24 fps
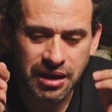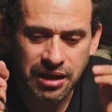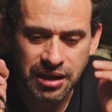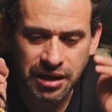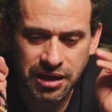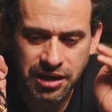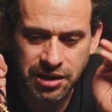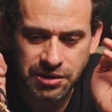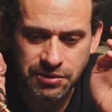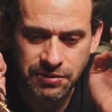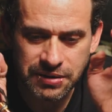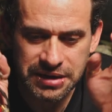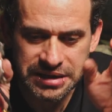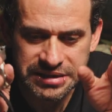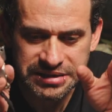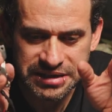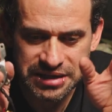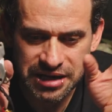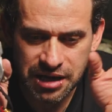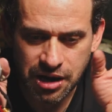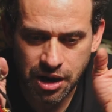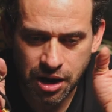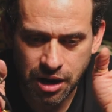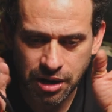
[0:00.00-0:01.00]

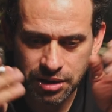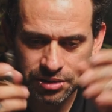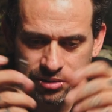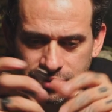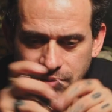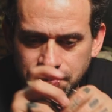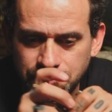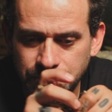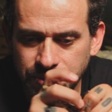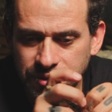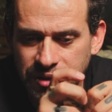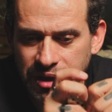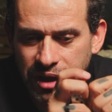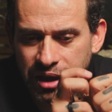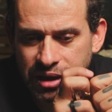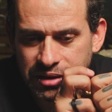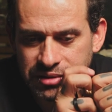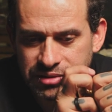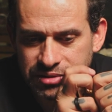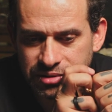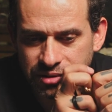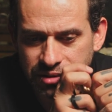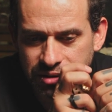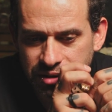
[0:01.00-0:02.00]
increasingly hard to put your
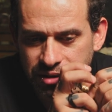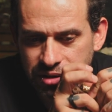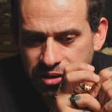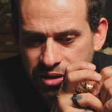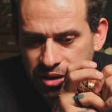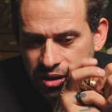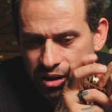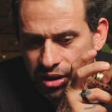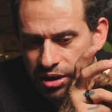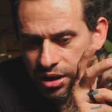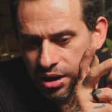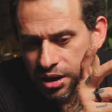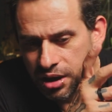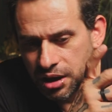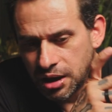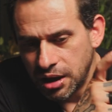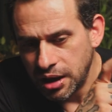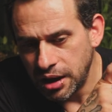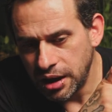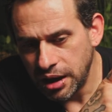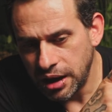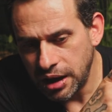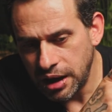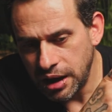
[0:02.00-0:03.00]
hands on.
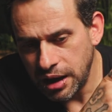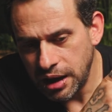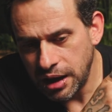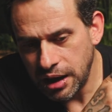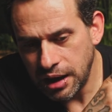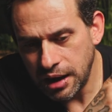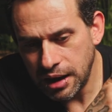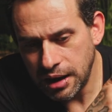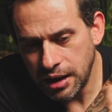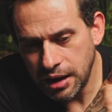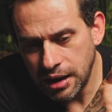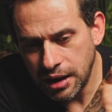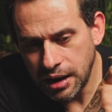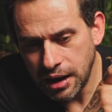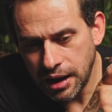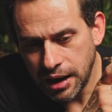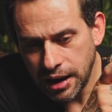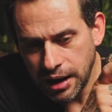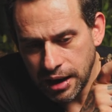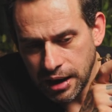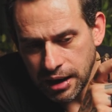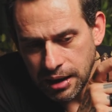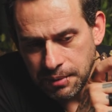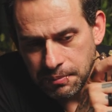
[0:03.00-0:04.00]
And
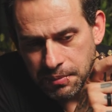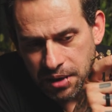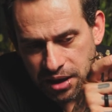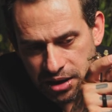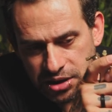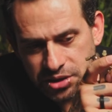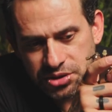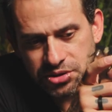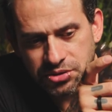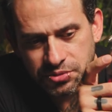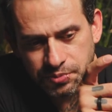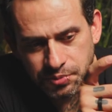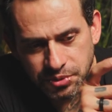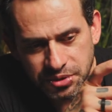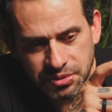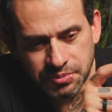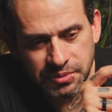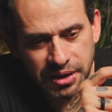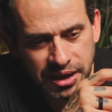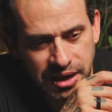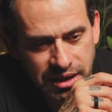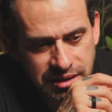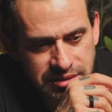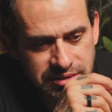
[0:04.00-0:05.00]
I managed to put
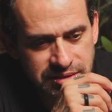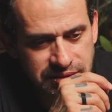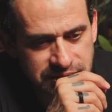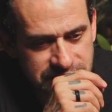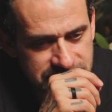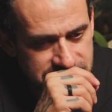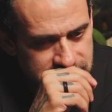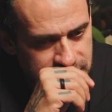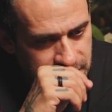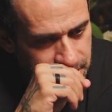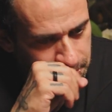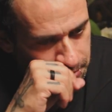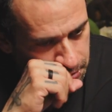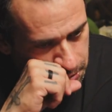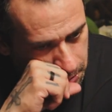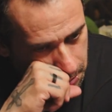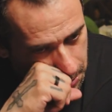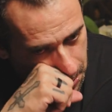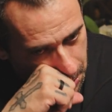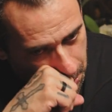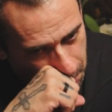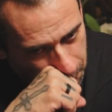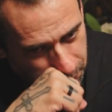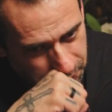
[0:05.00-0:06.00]
my hands in some.
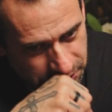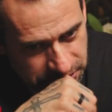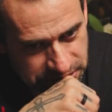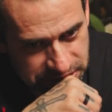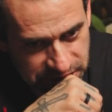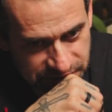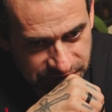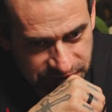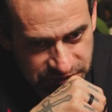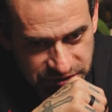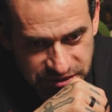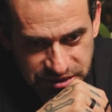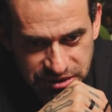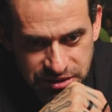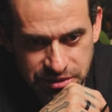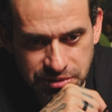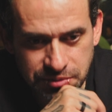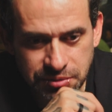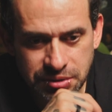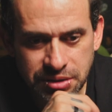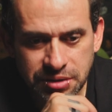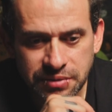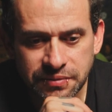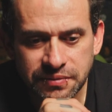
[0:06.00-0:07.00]
I think I have
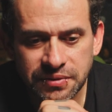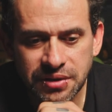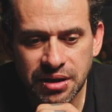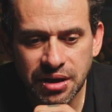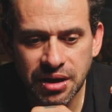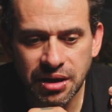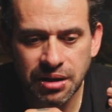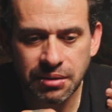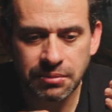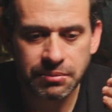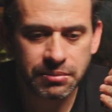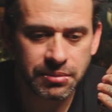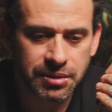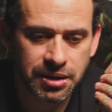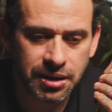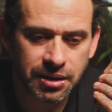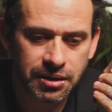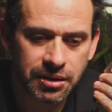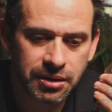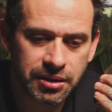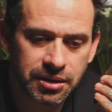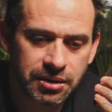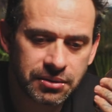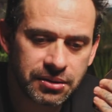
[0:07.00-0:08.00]
3 of them.
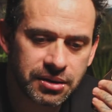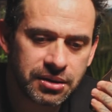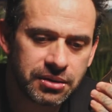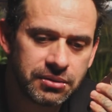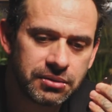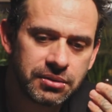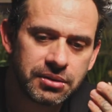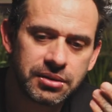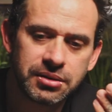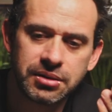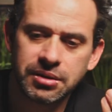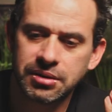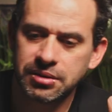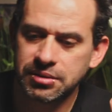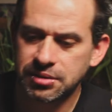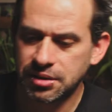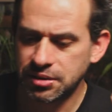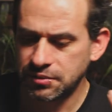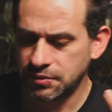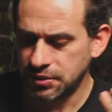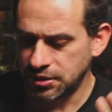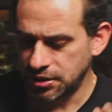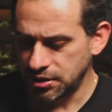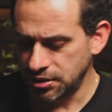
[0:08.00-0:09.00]
Yeah, here you go. Yeah,
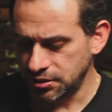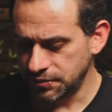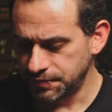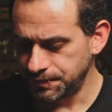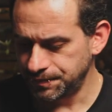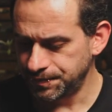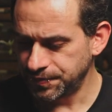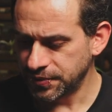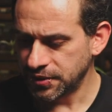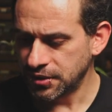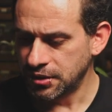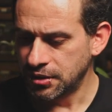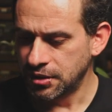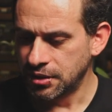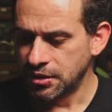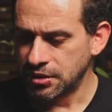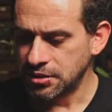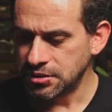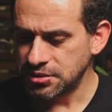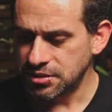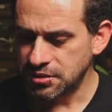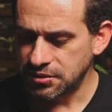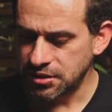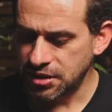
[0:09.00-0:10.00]
another one here.
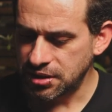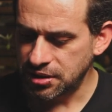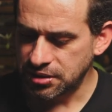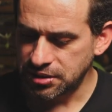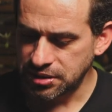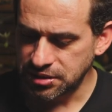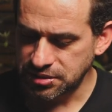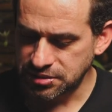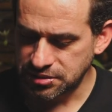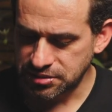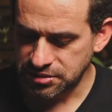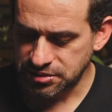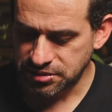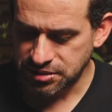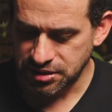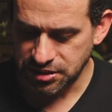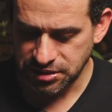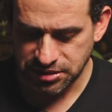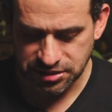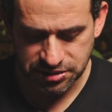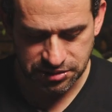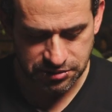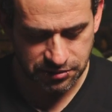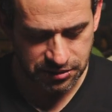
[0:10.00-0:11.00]
So yeah, these
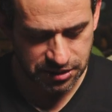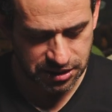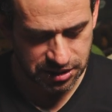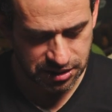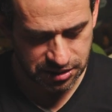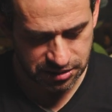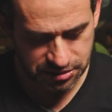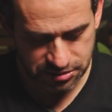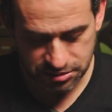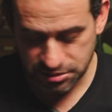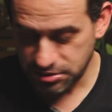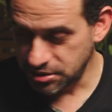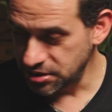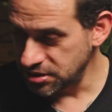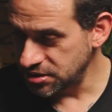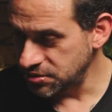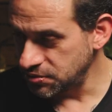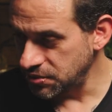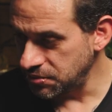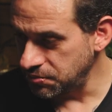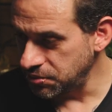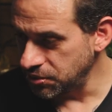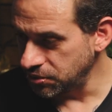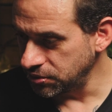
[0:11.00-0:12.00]
three
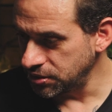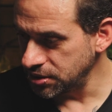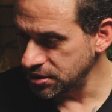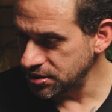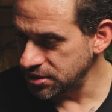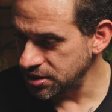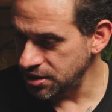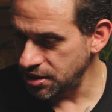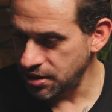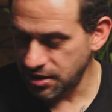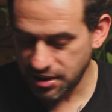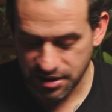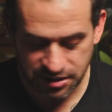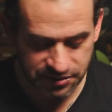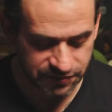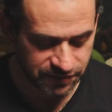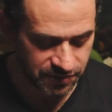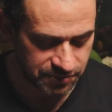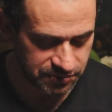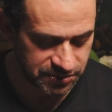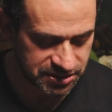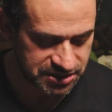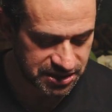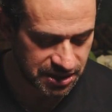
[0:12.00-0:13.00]
beauties here are
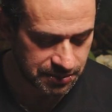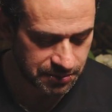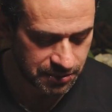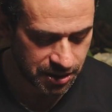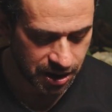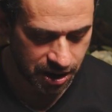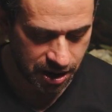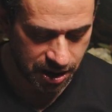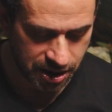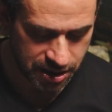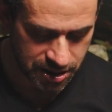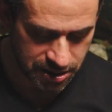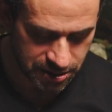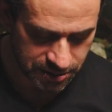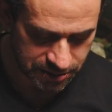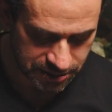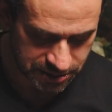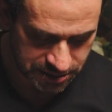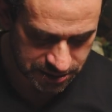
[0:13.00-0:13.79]
from the same guy.